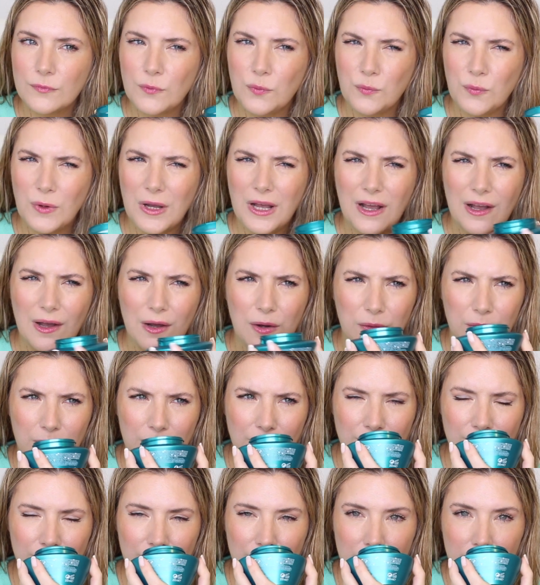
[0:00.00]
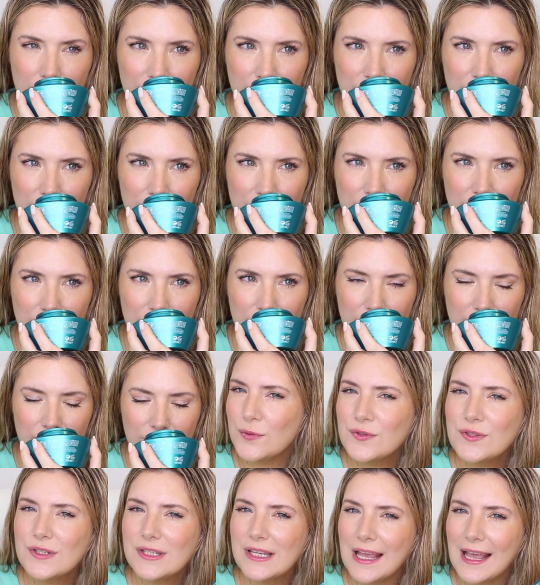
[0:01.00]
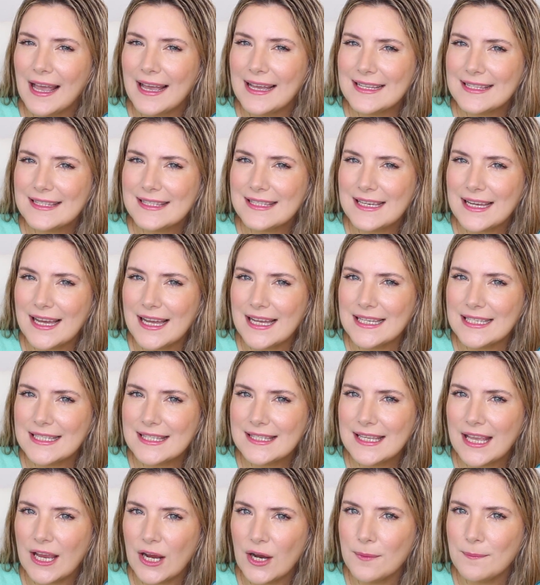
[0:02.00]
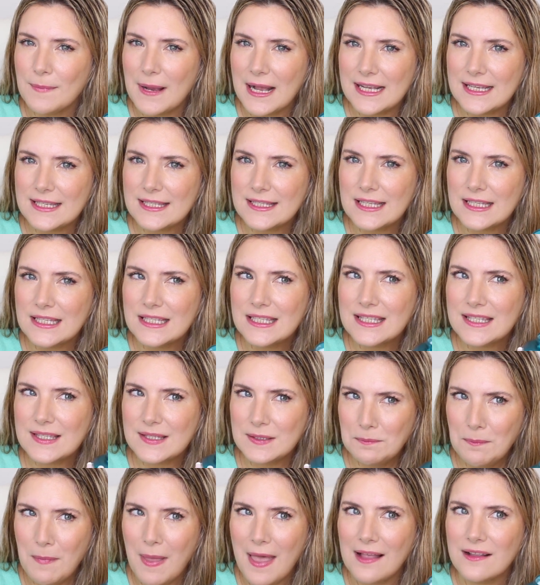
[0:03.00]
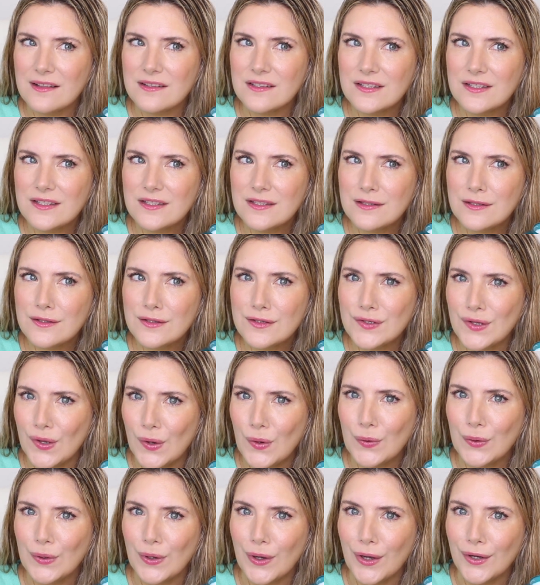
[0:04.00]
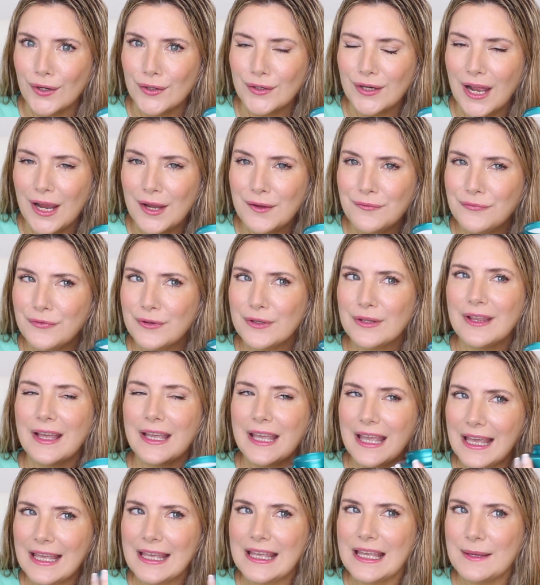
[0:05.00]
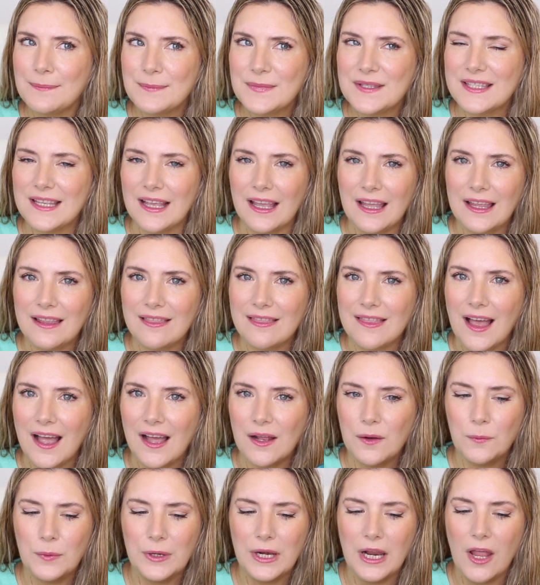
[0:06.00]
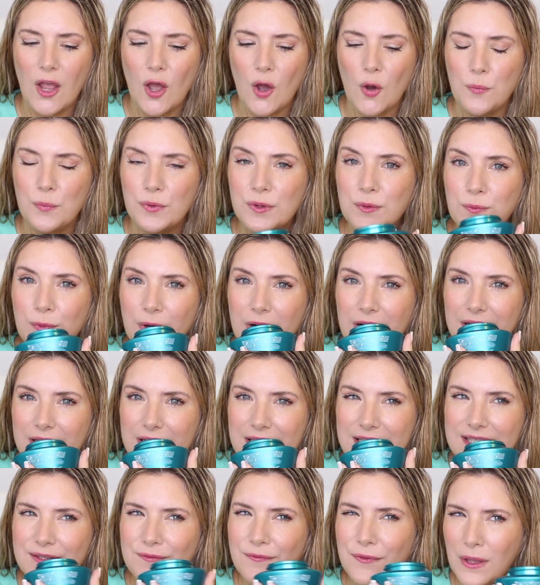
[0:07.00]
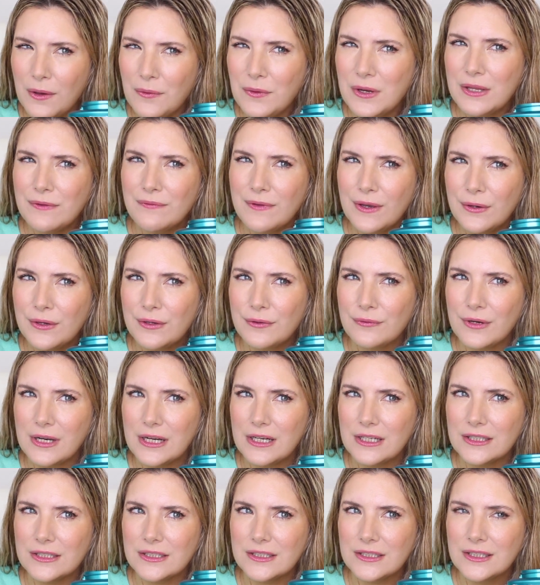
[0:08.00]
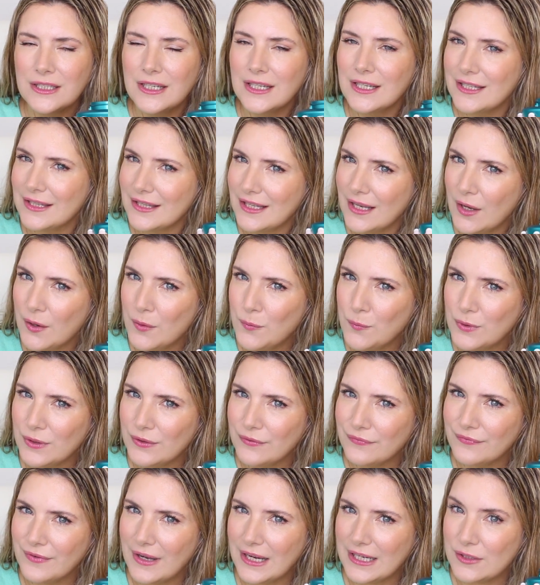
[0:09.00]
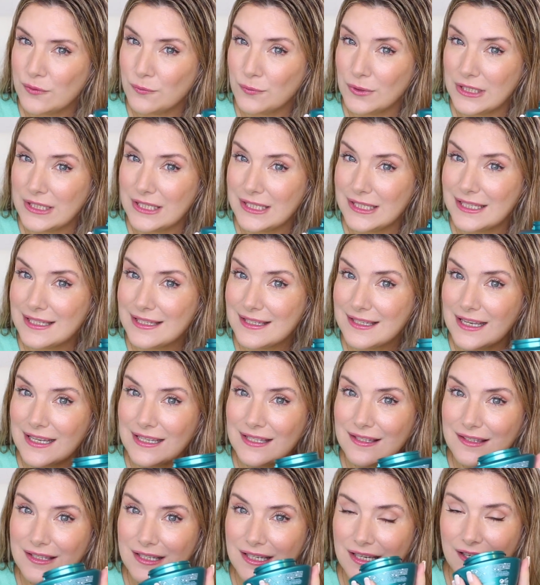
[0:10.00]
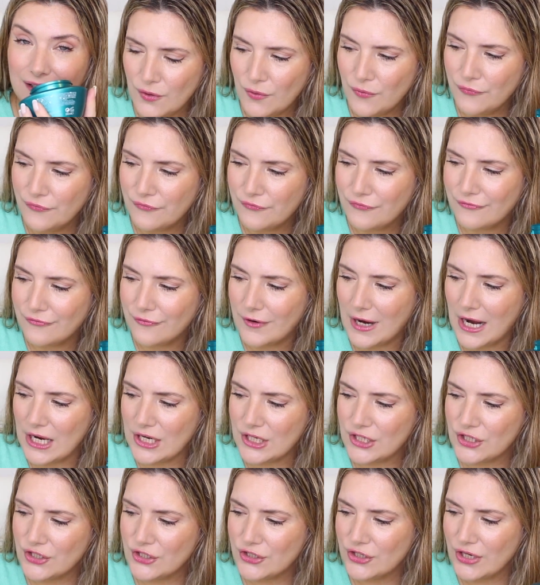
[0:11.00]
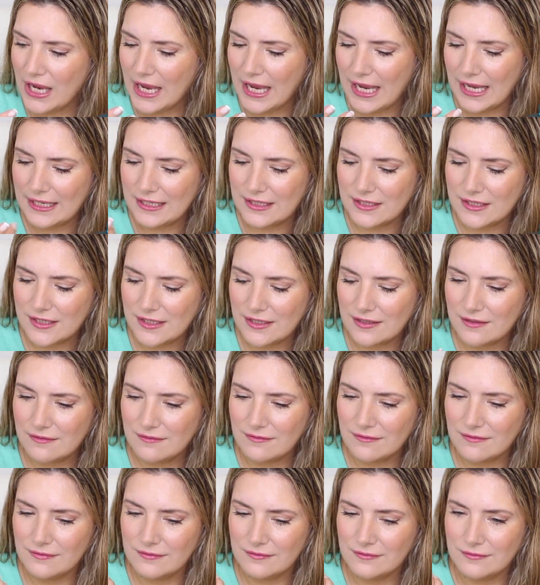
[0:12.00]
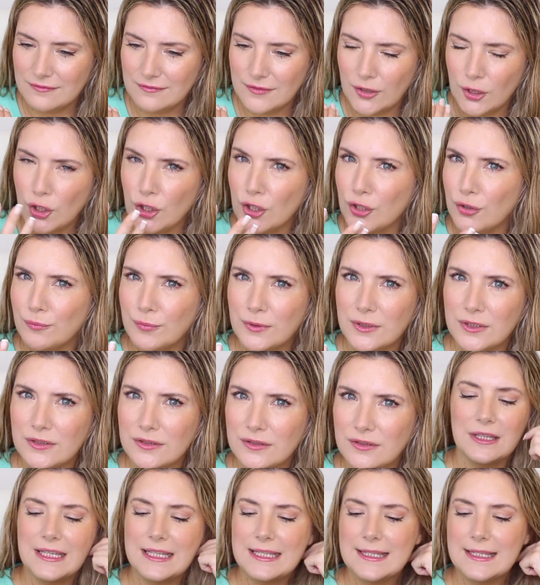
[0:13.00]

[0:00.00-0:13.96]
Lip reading: Wow. Why do most Kerastase hair masks smell so good? I feel like I keep saying that when I open one. It's very, very rare that I will find one disgusting. So fresh and herbal.